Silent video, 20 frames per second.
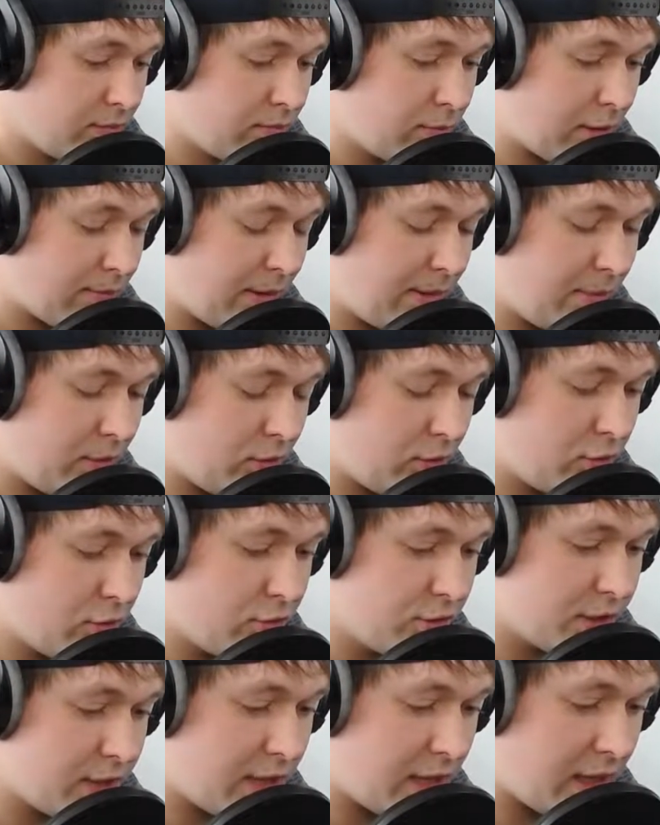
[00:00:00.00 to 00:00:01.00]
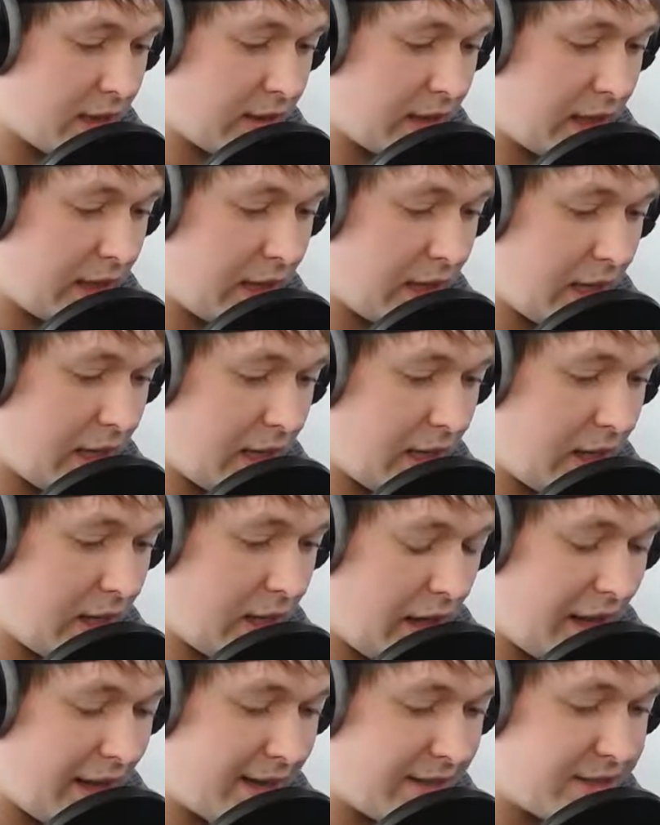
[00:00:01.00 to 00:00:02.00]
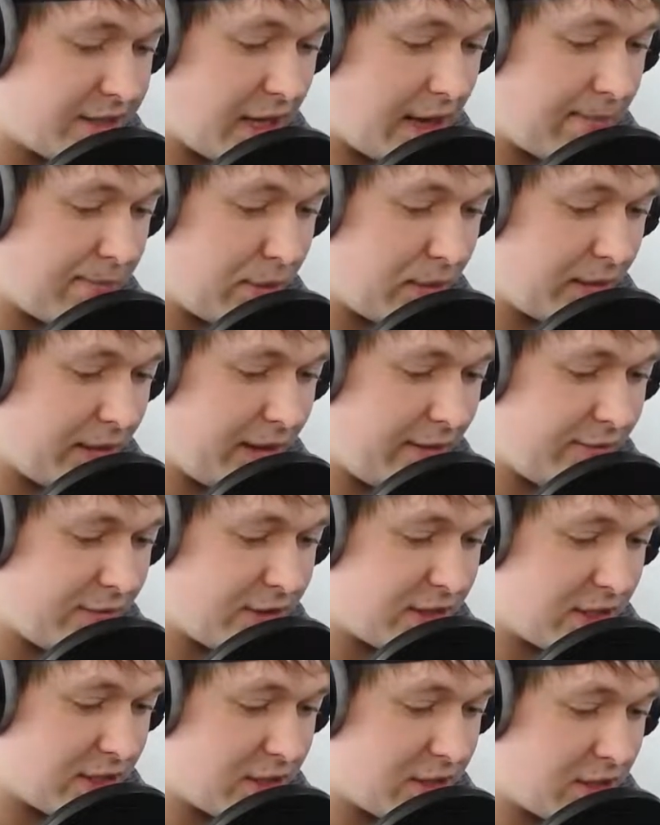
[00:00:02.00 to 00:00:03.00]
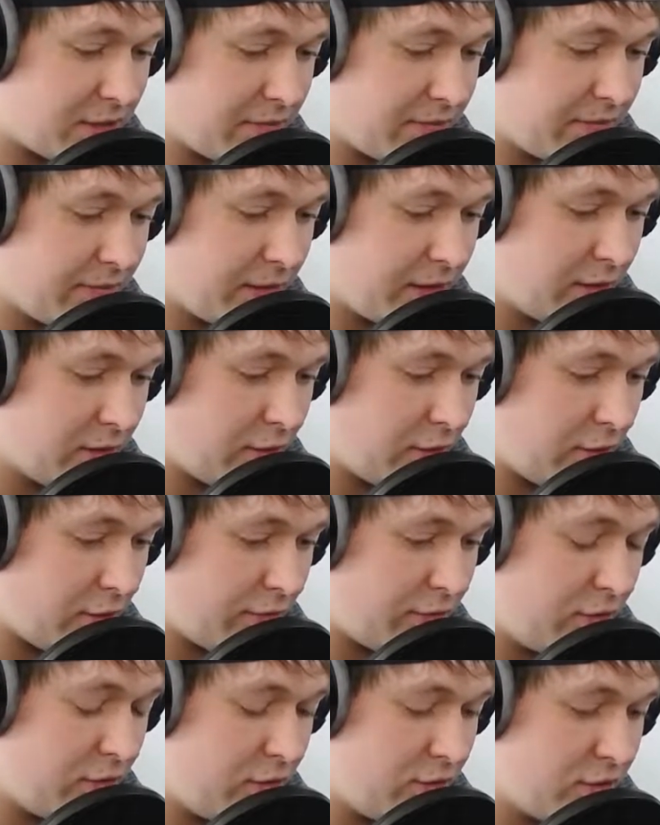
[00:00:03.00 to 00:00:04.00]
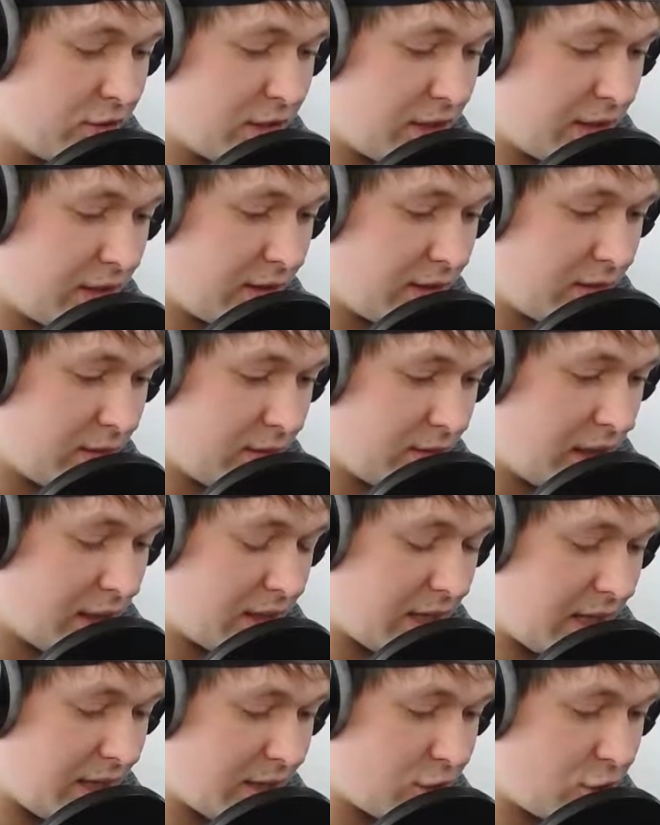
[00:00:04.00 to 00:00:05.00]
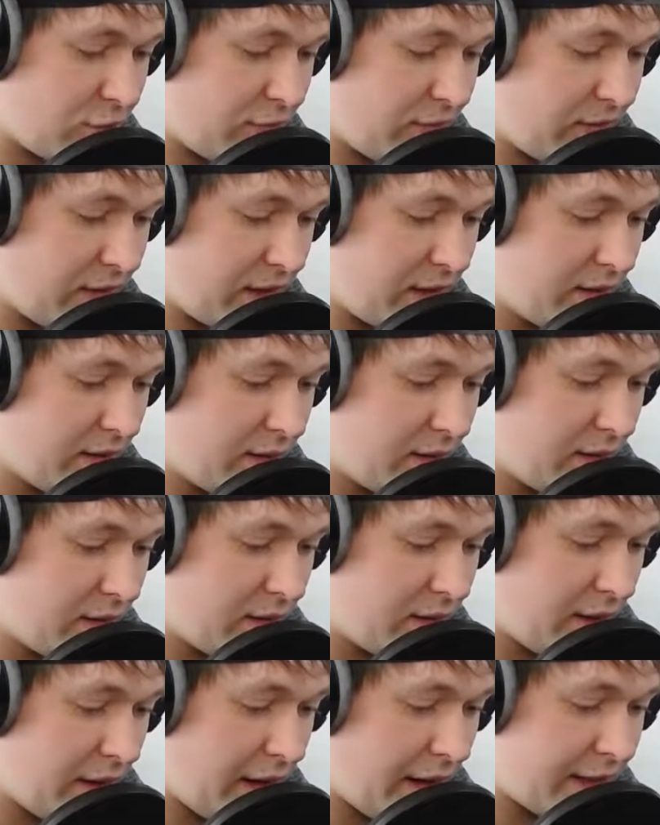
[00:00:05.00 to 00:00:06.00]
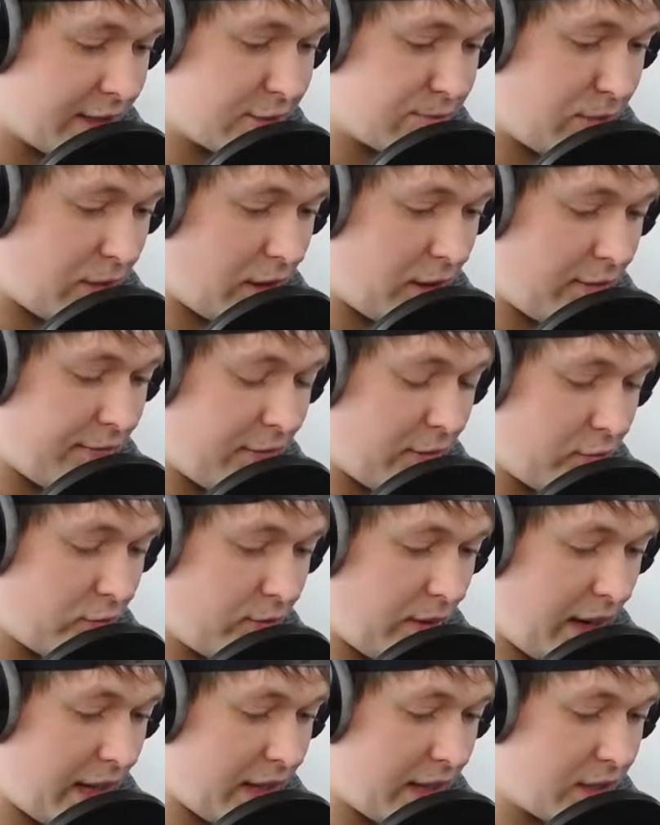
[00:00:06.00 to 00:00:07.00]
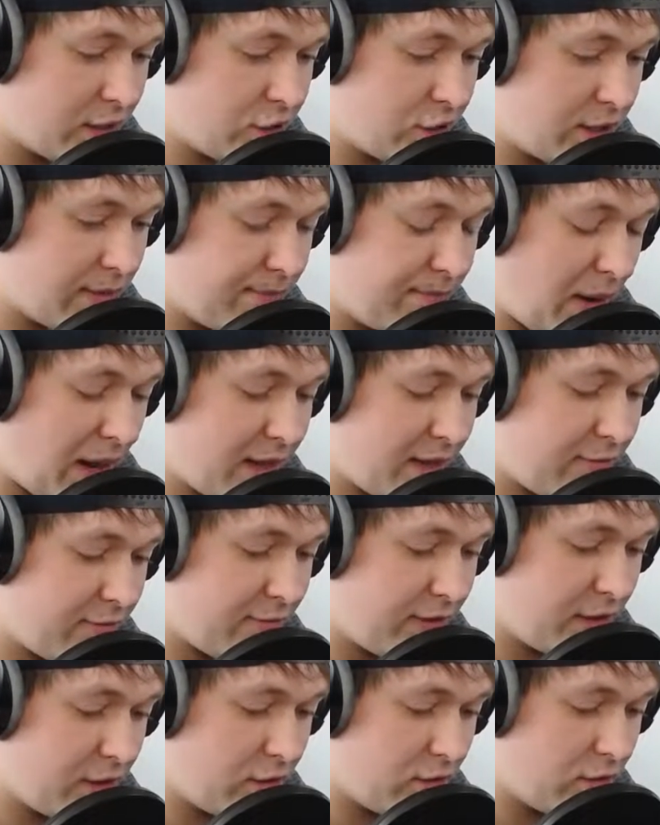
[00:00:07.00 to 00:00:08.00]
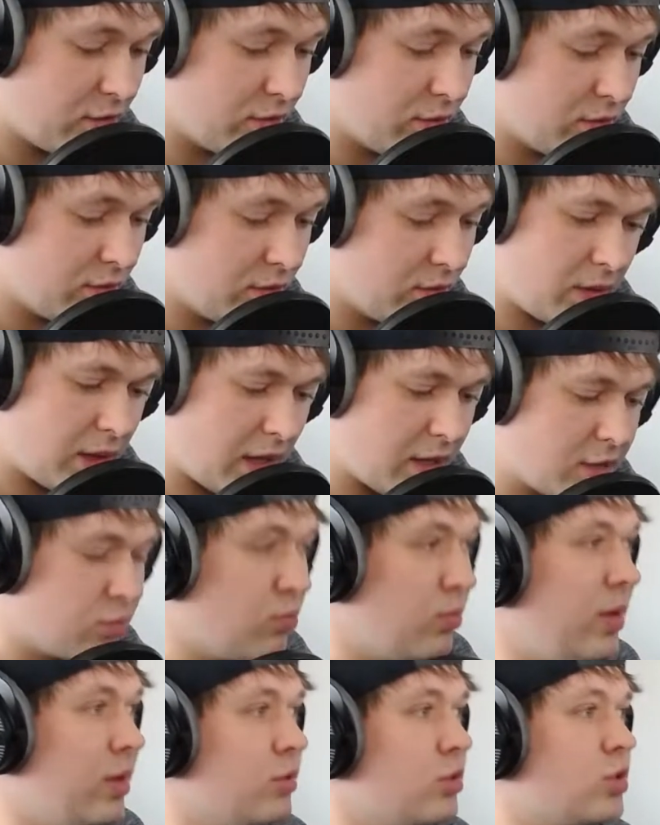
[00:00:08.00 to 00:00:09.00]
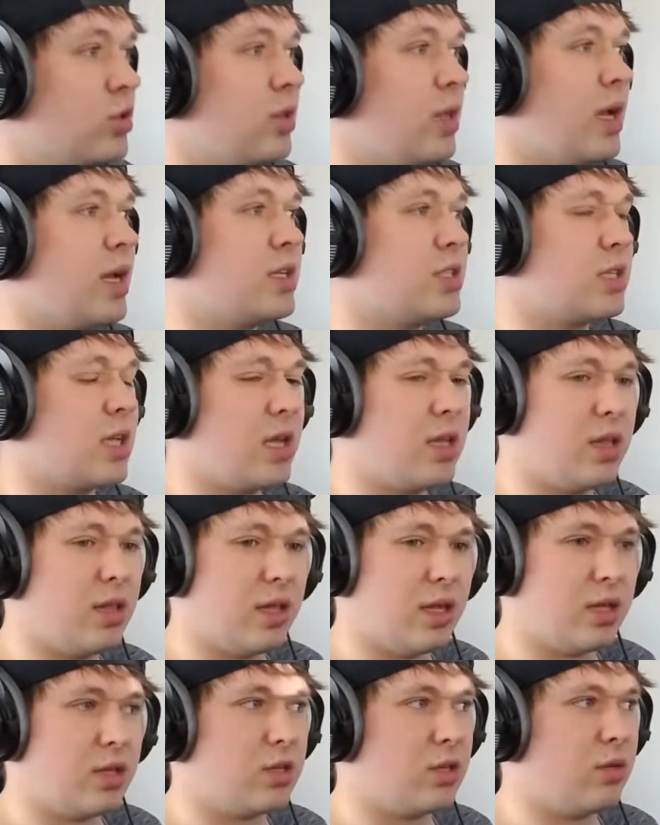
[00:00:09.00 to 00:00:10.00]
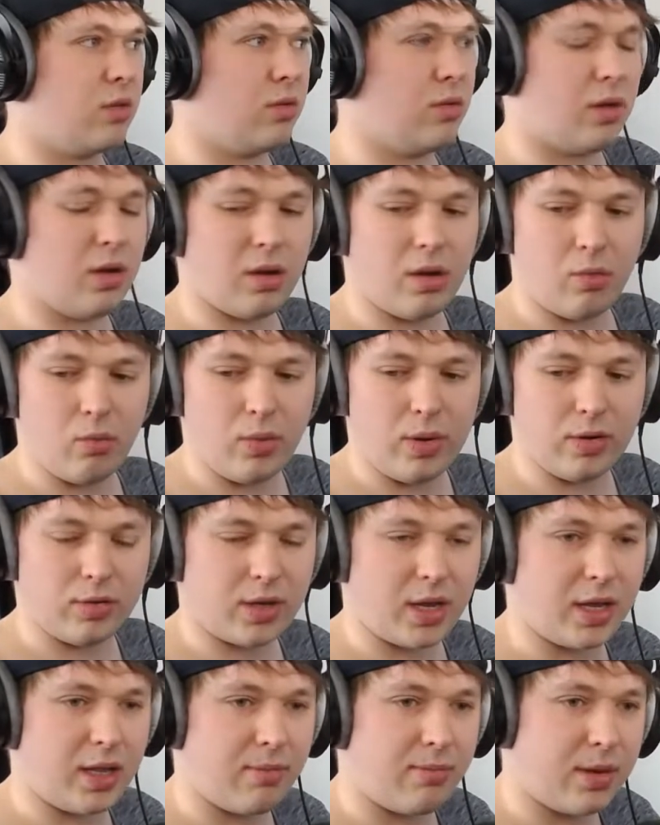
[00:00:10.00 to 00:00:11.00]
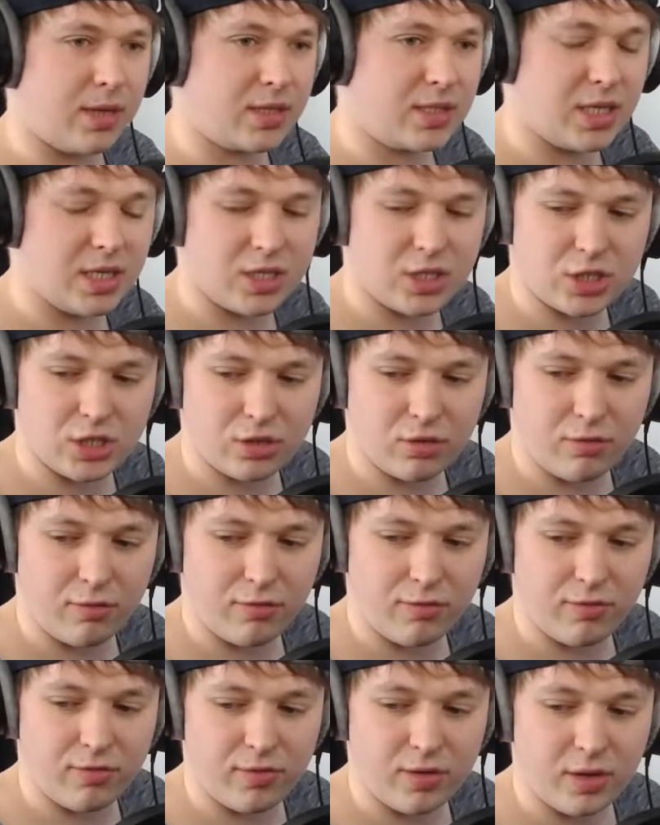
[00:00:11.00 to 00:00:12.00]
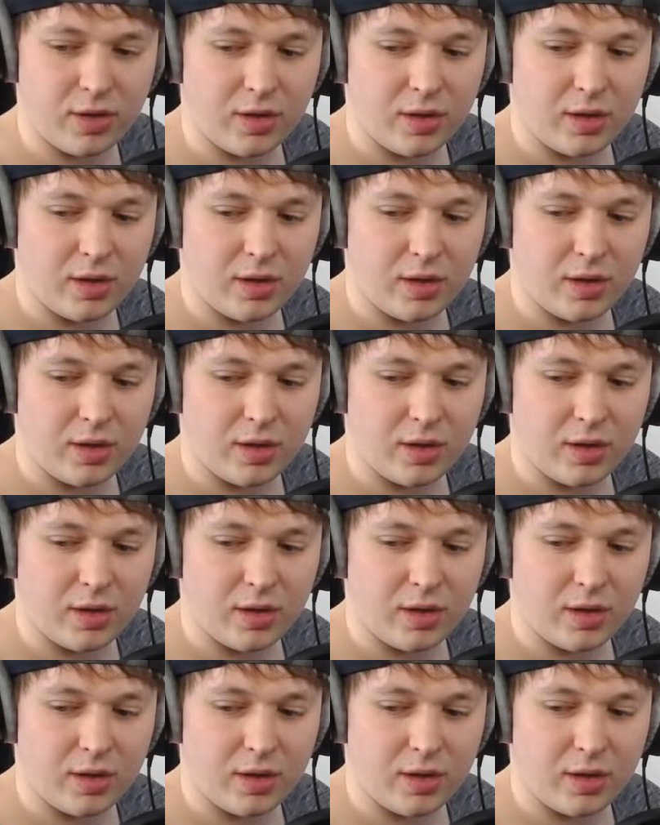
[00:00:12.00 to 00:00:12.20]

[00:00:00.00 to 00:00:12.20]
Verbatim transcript: But people using it like it is a belief system of using catastrophe as part of a wreckage to benefit you. That's weird. So that's kind of like a weird kind of pictation of,